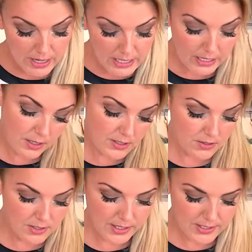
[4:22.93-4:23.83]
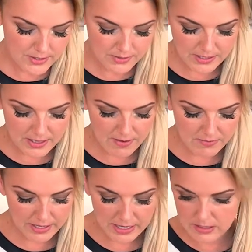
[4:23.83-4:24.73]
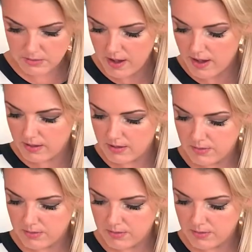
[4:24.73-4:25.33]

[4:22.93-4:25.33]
And it also tastes really lovely as well.